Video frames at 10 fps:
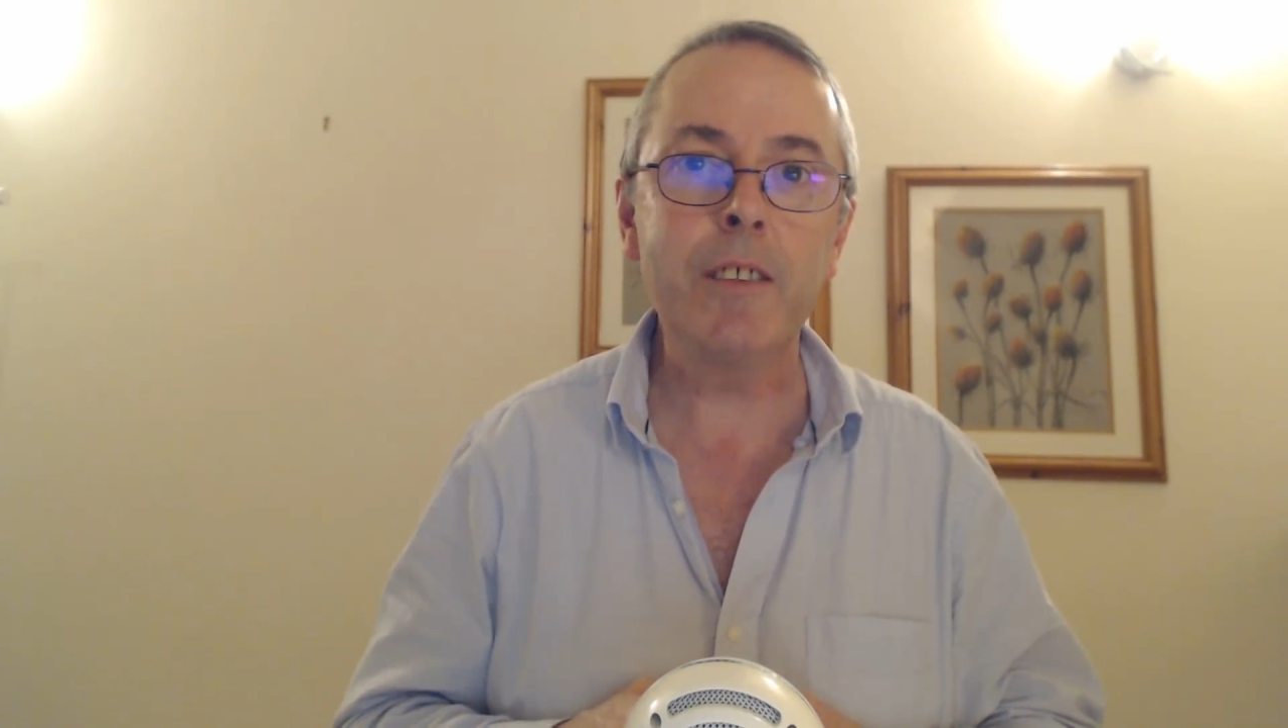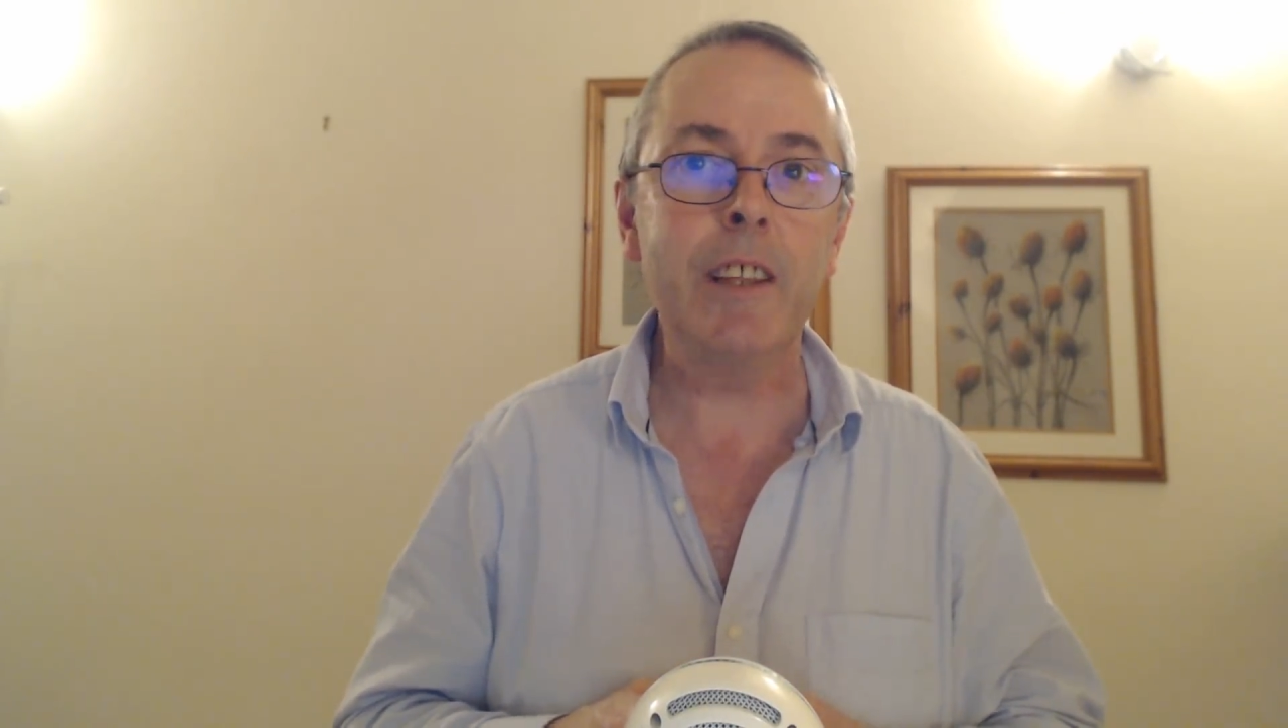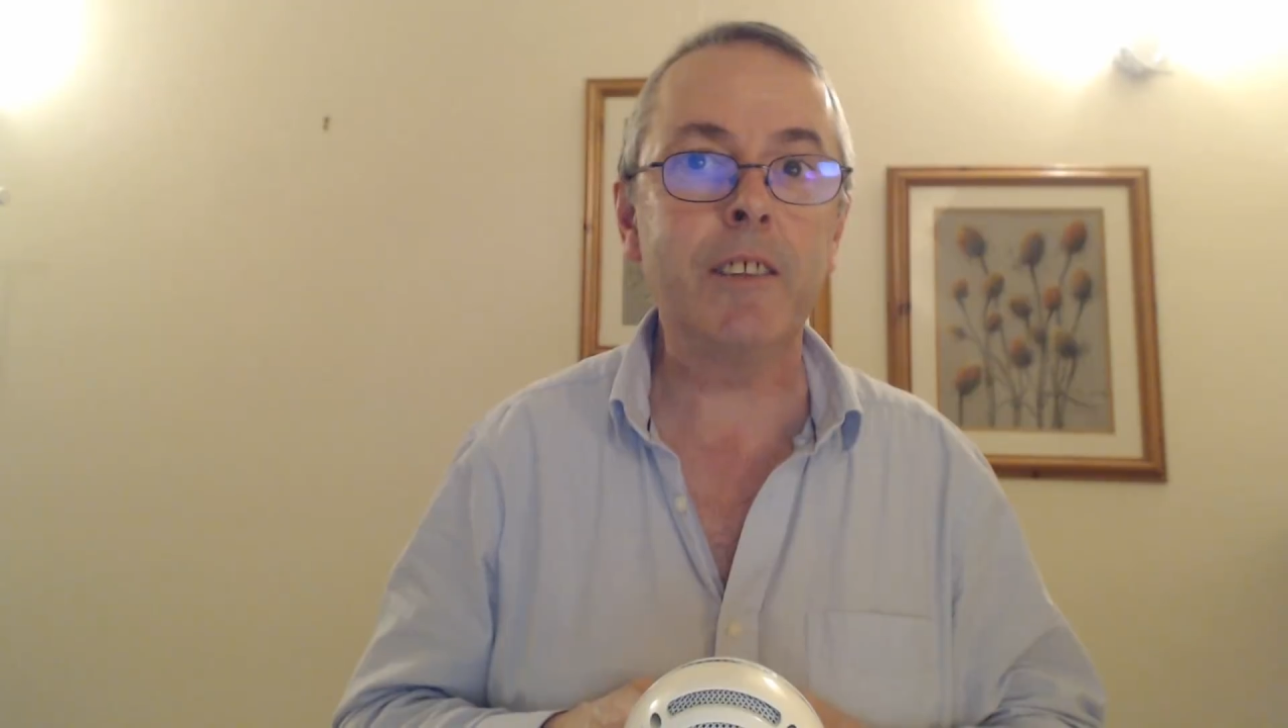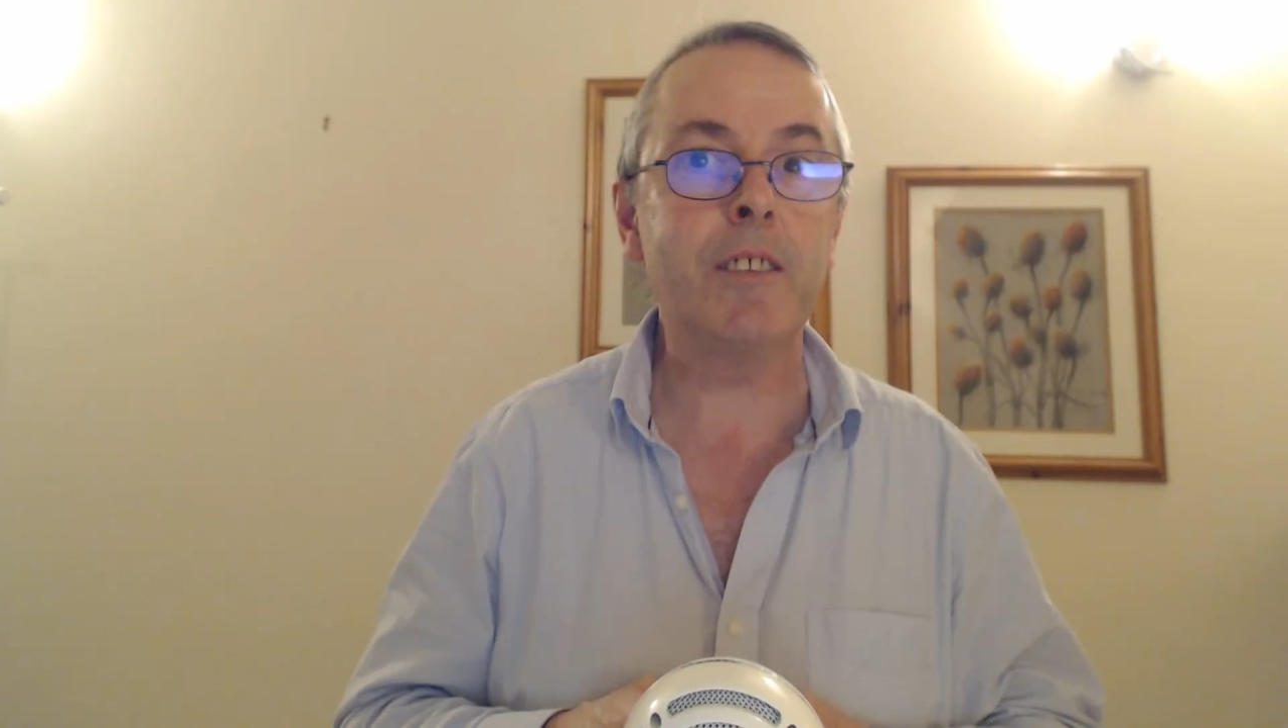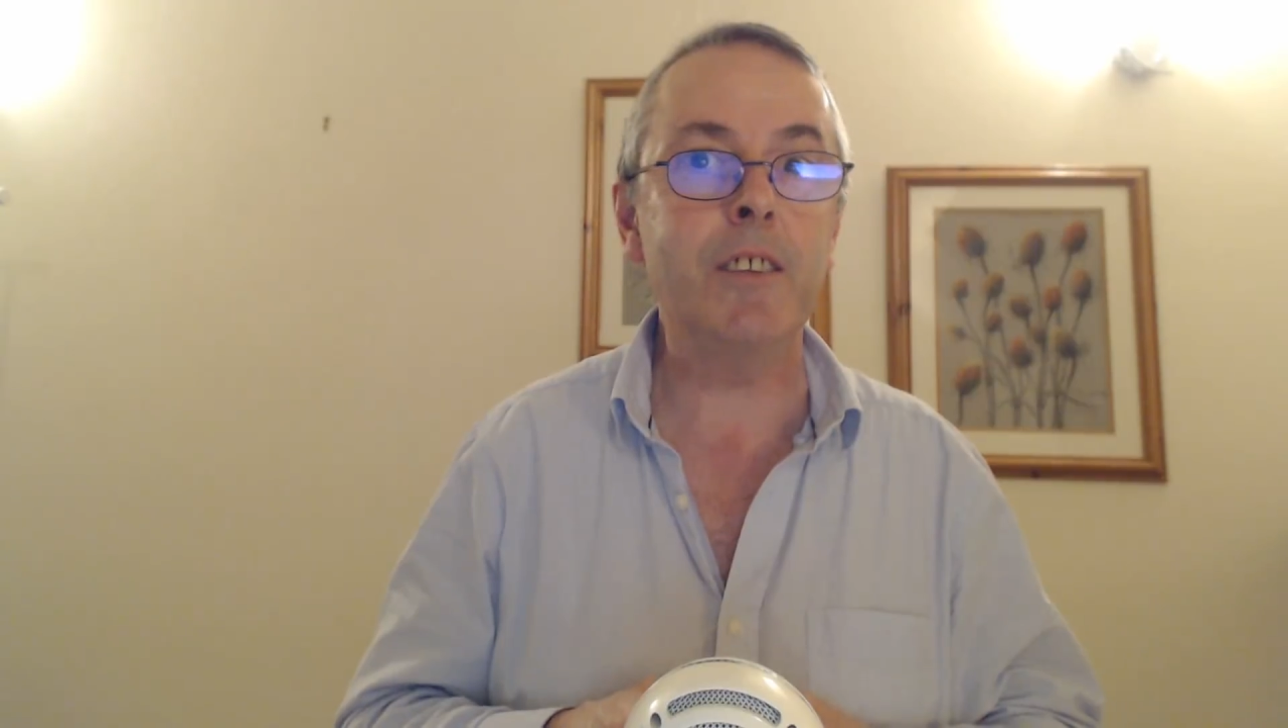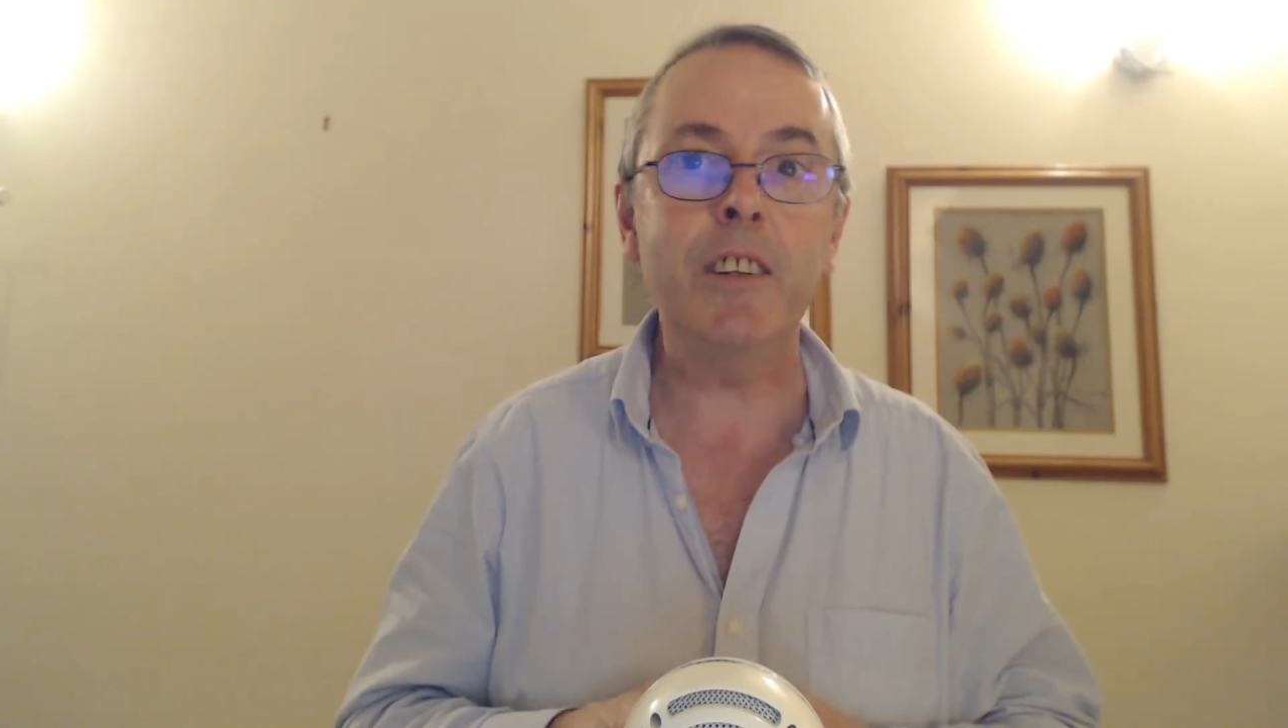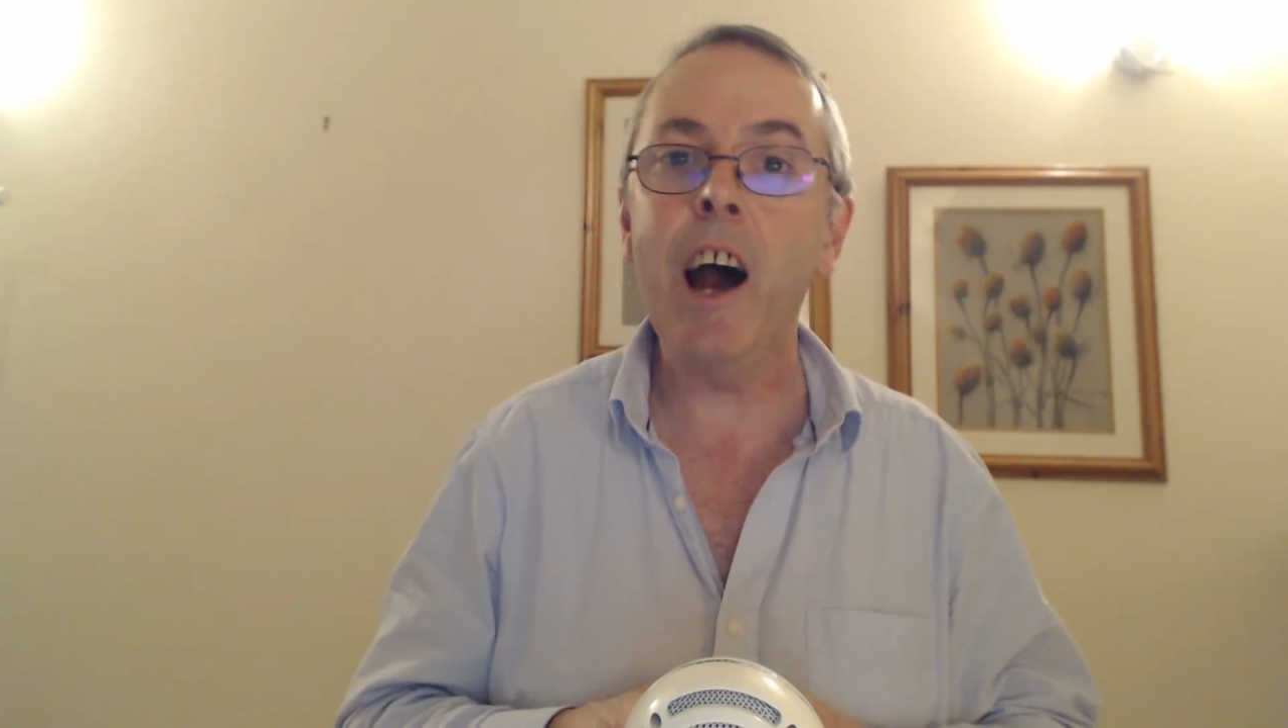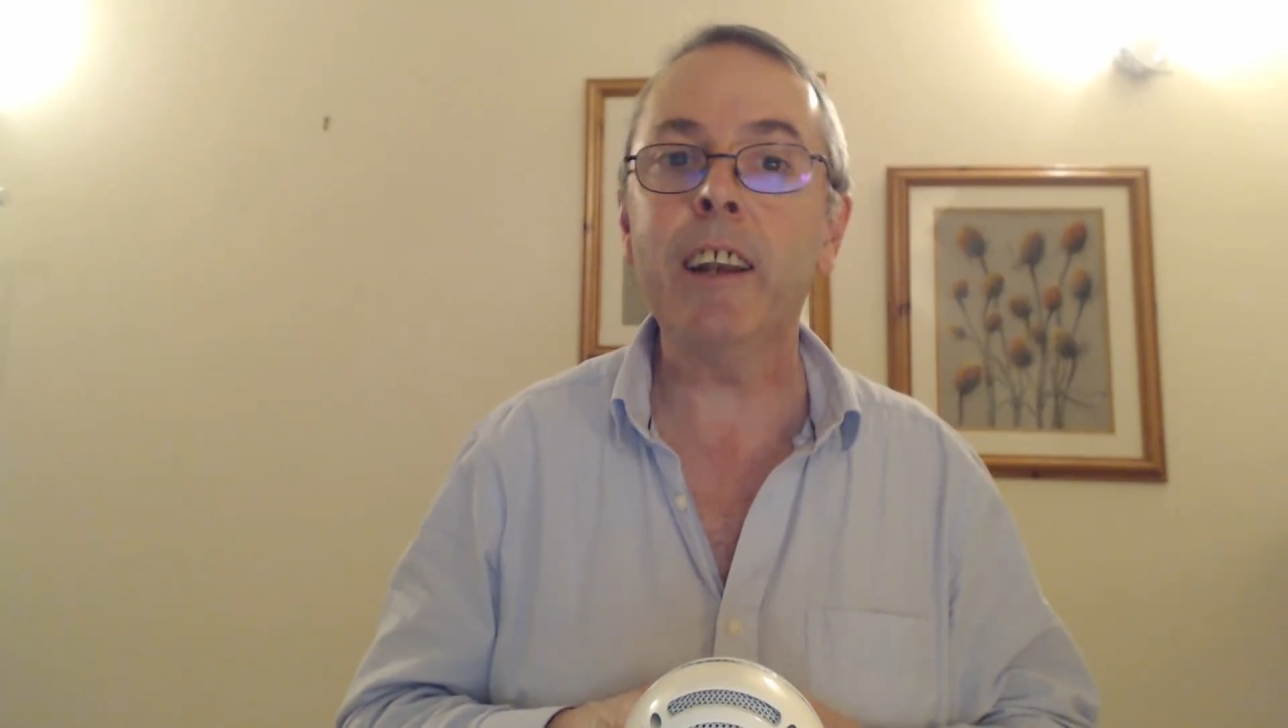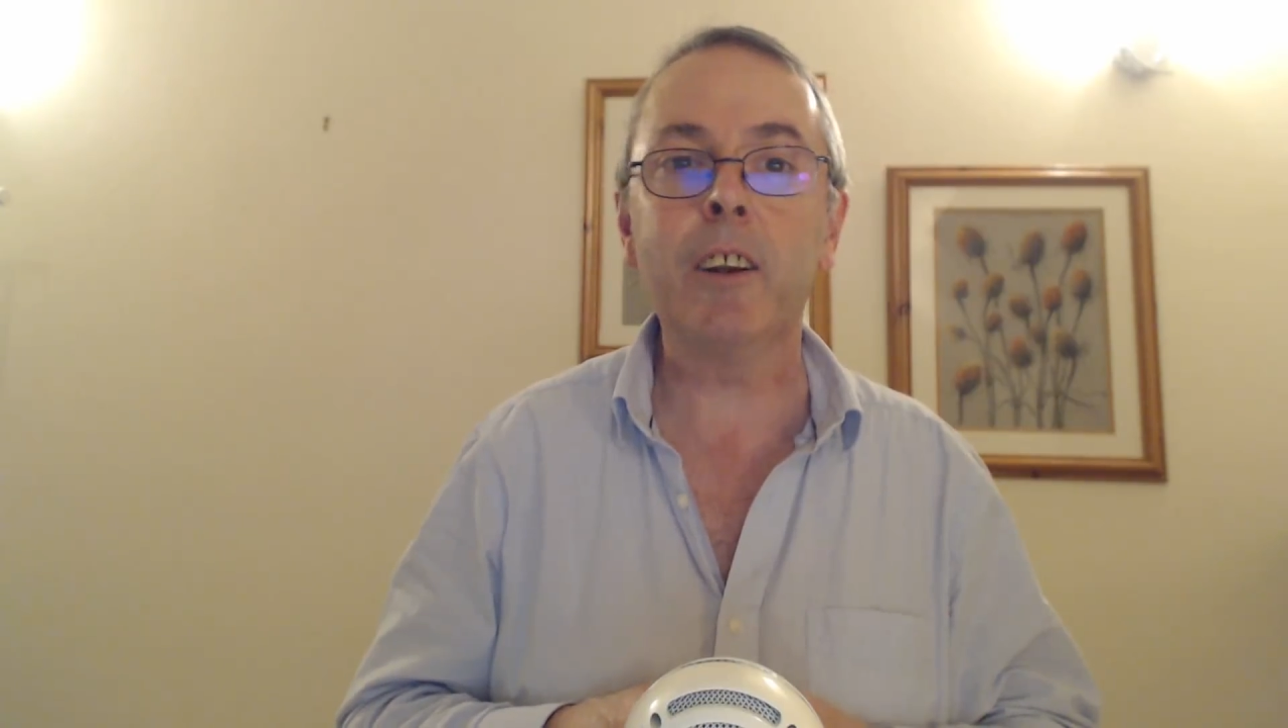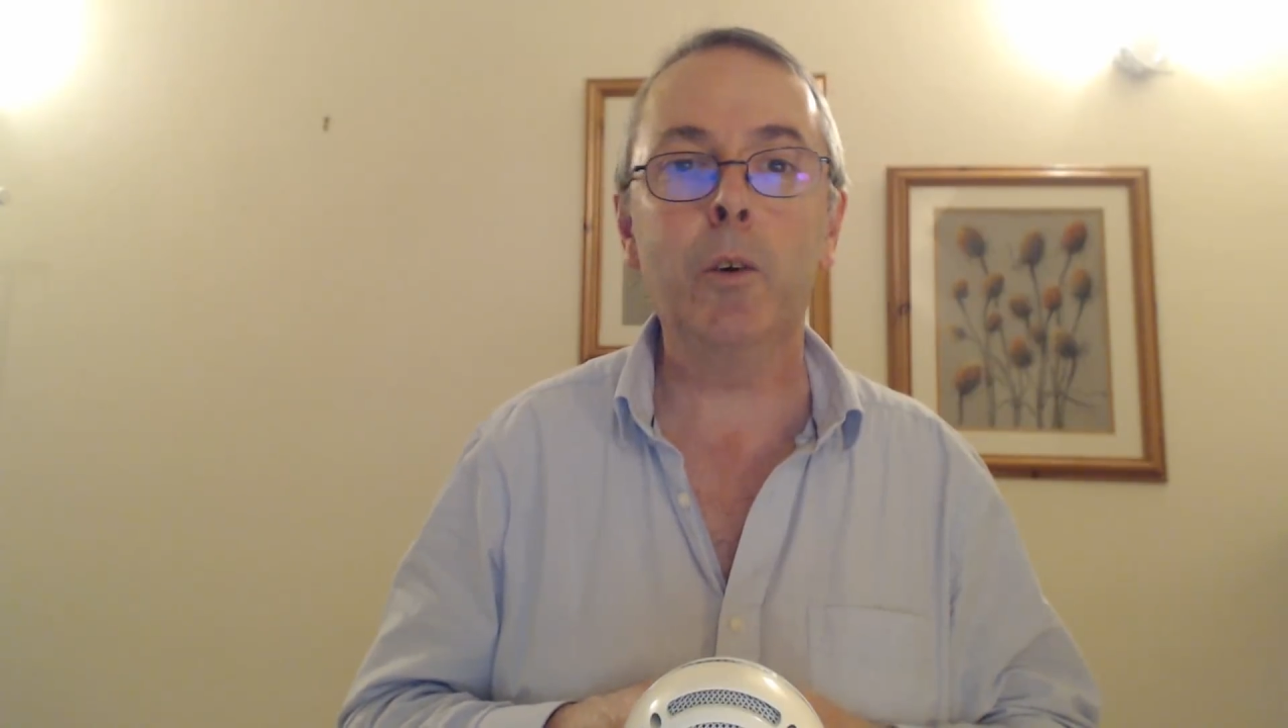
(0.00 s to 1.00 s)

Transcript: that's not